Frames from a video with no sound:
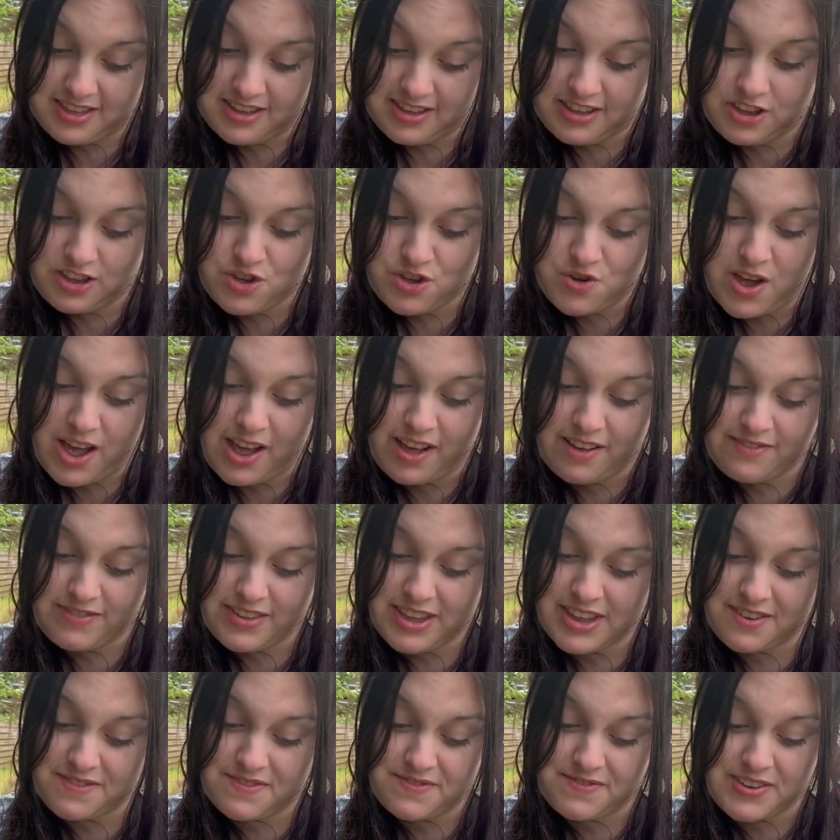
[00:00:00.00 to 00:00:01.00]
You have
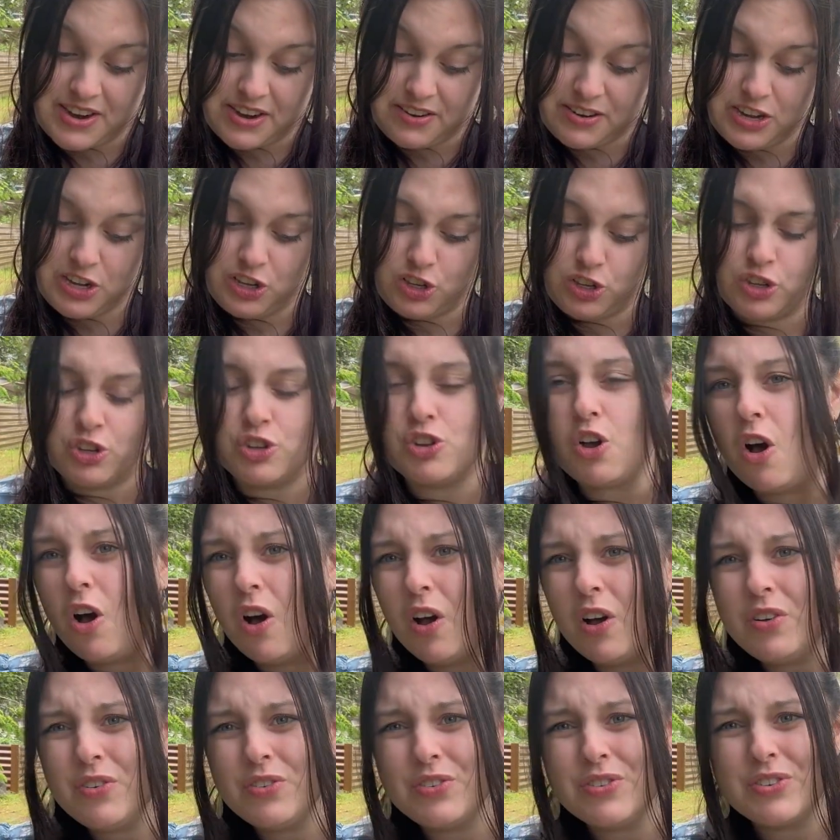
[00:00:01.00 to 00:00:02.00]
like very
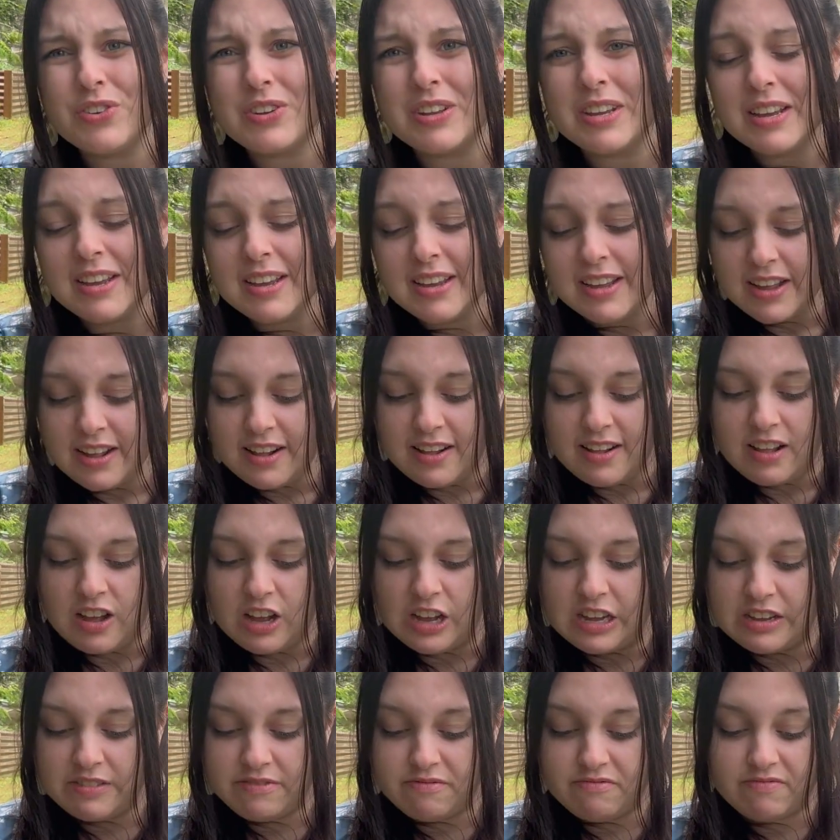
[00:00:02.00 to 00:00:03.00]
soft
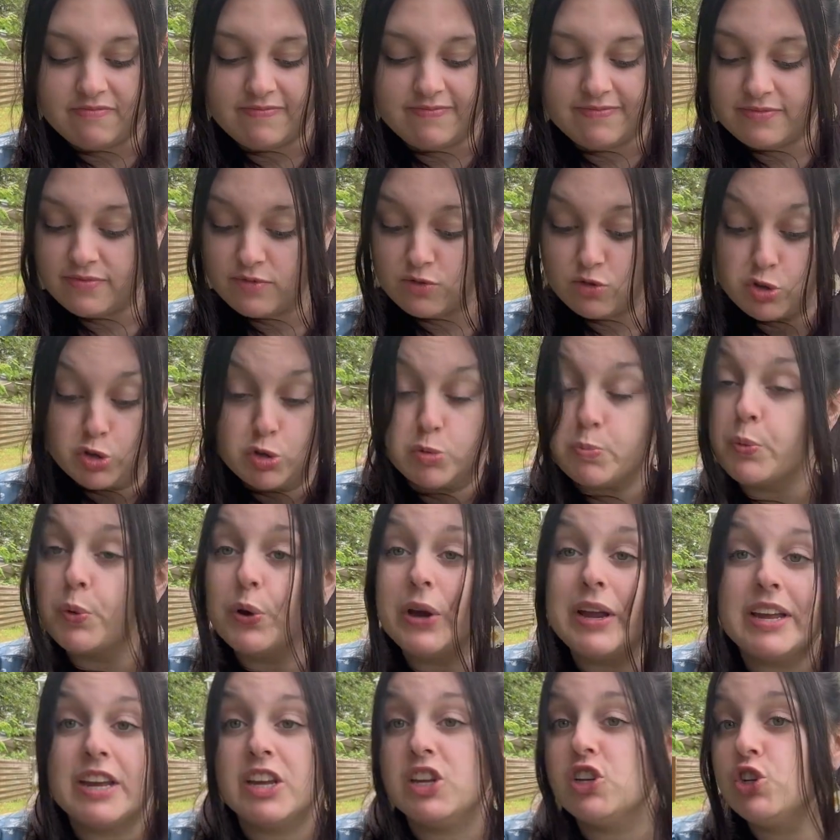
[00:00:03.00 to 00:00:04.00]

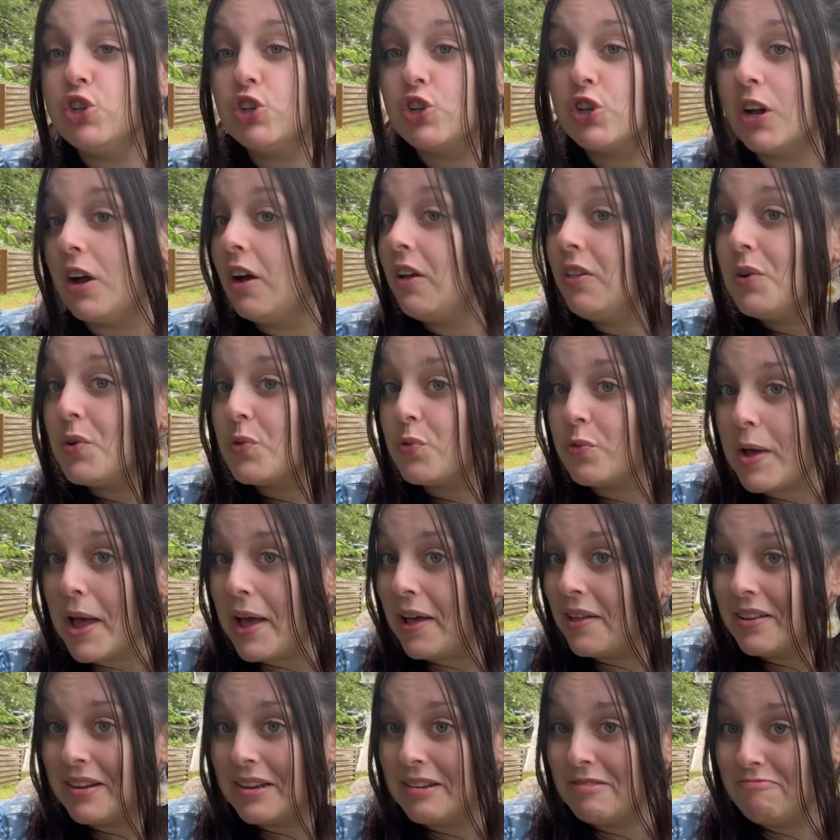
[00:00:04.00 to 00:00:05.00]
springish color
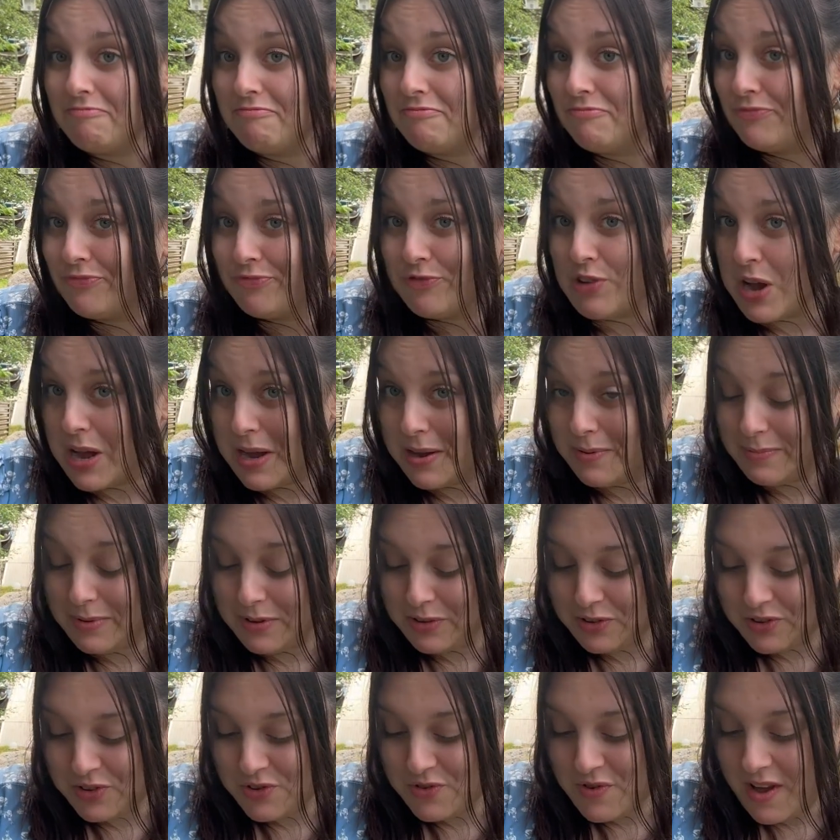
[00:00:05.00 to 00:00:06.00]
palette vibes.
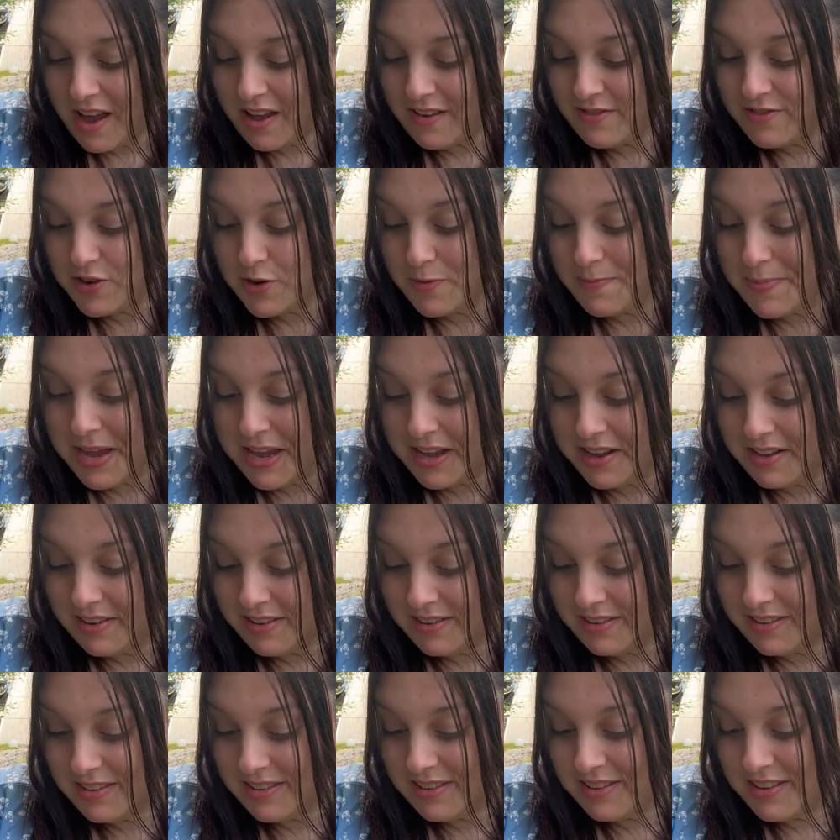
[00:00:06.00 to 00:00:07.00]
You have your
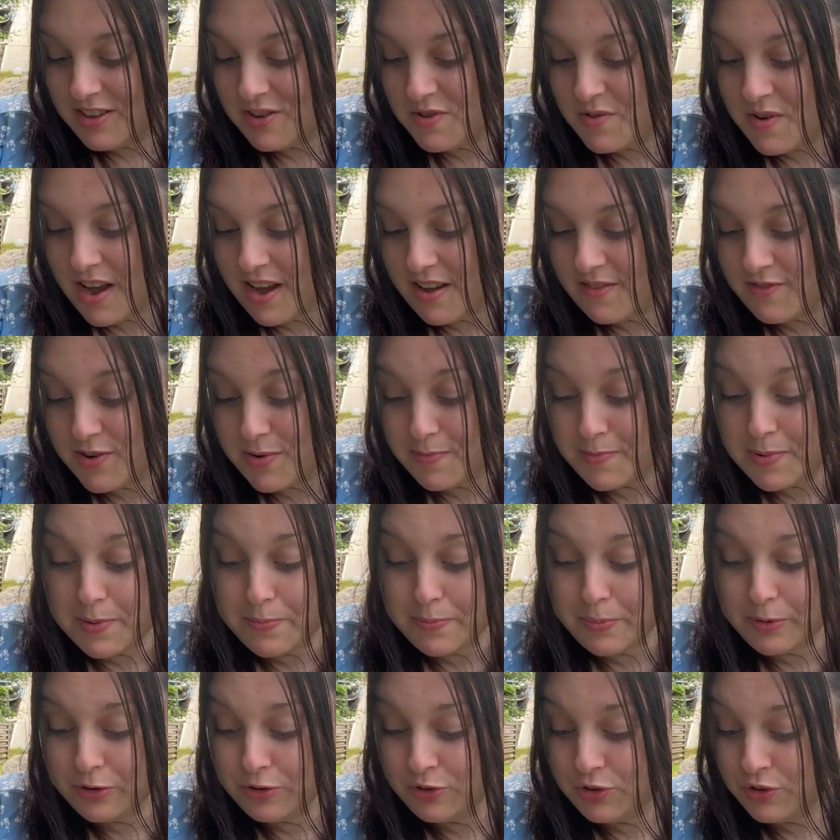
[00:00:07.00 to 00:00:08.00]
pinks, you have your
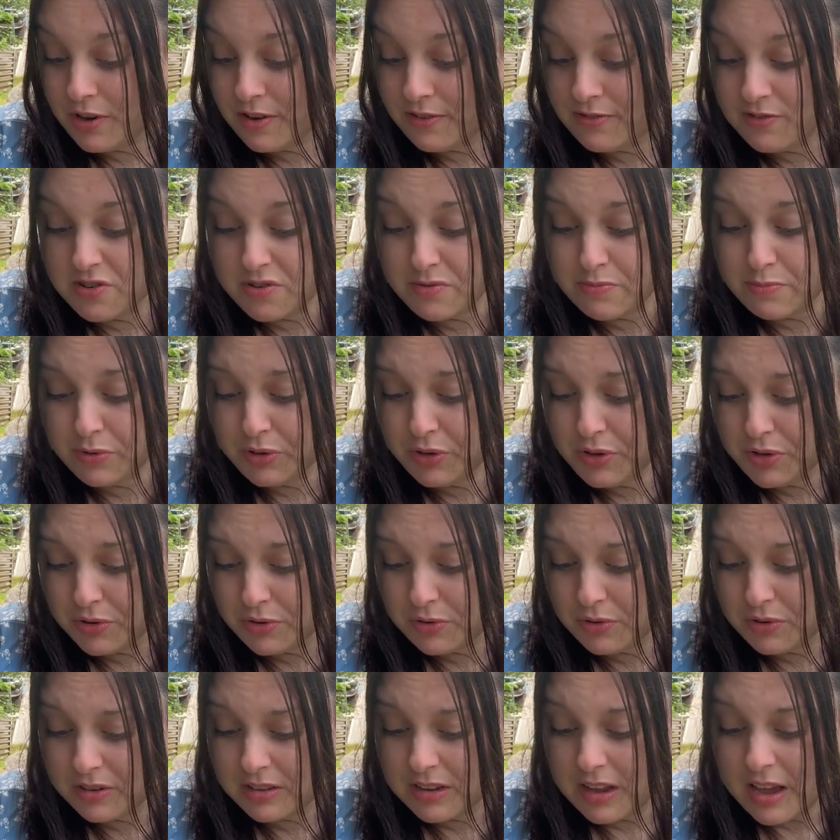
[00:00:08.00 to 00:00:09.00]
purples, you have your
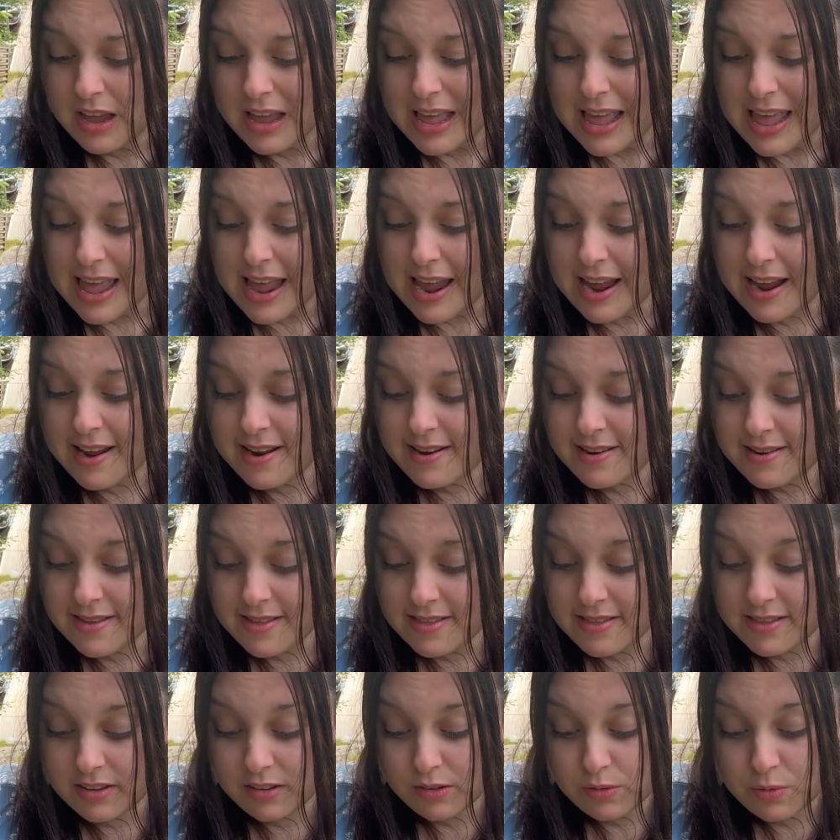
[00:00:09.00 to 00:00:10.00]
blues. And
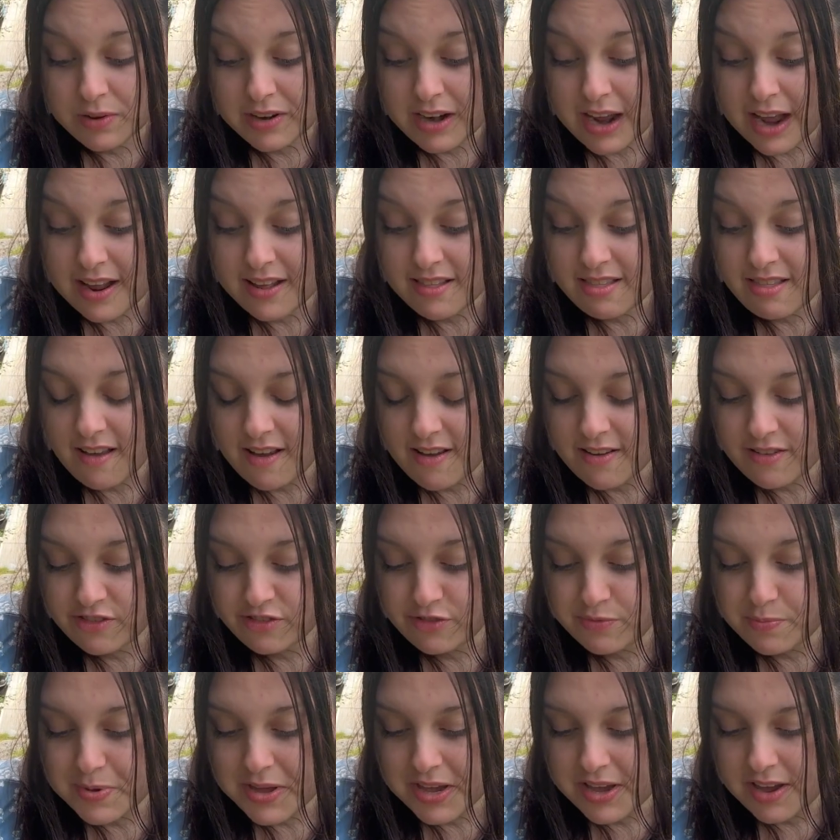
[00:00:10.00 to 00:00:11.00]
this one I
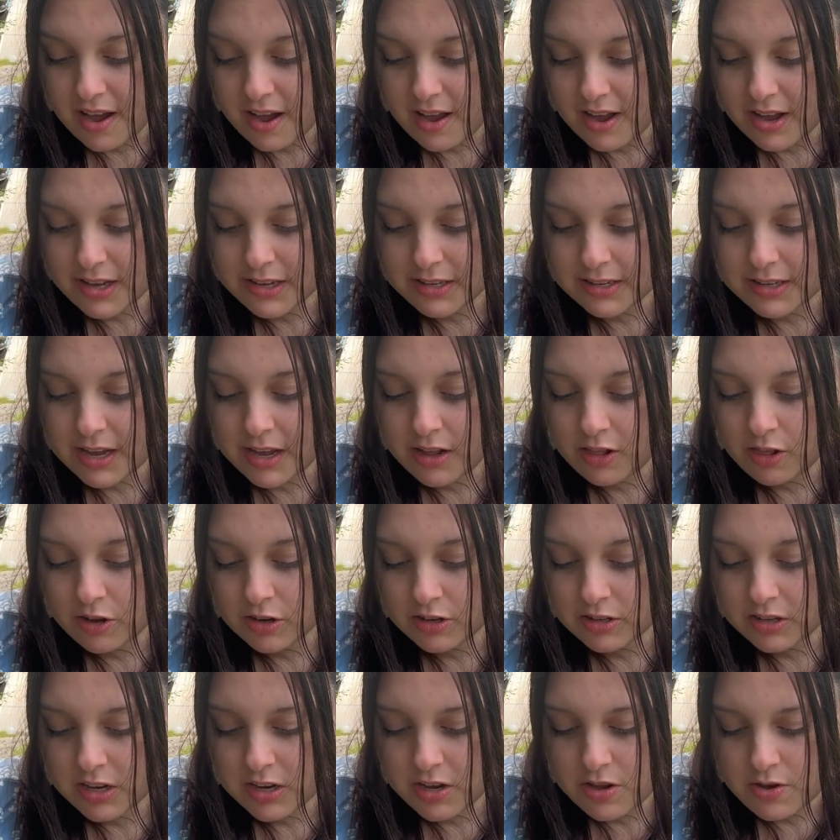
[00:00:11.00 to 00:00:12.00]
love because it
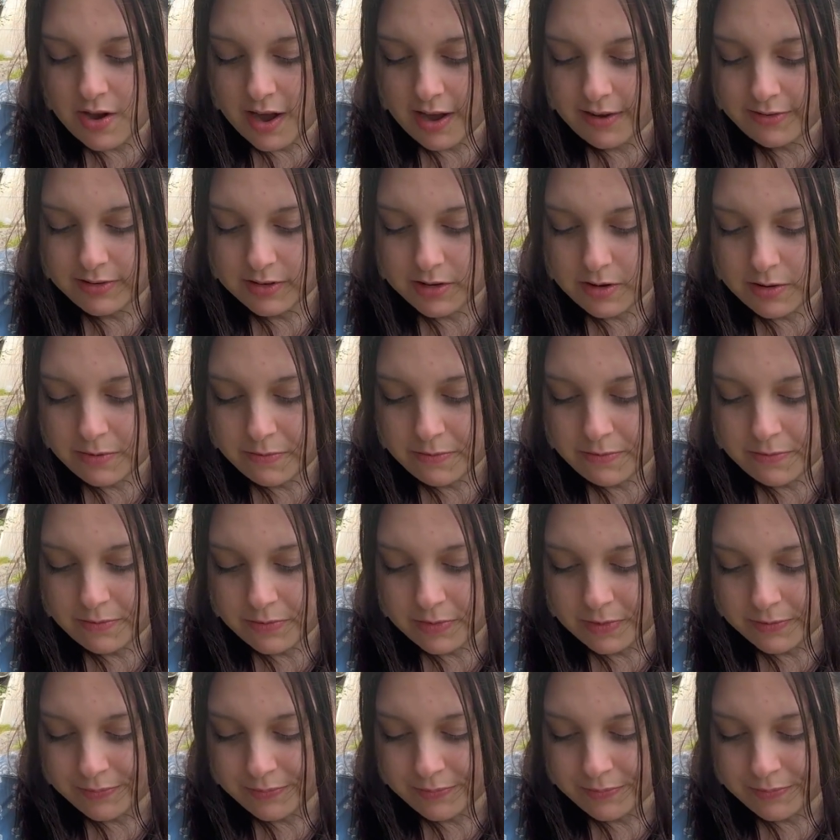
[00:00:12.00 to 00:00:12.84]
looks like you have some,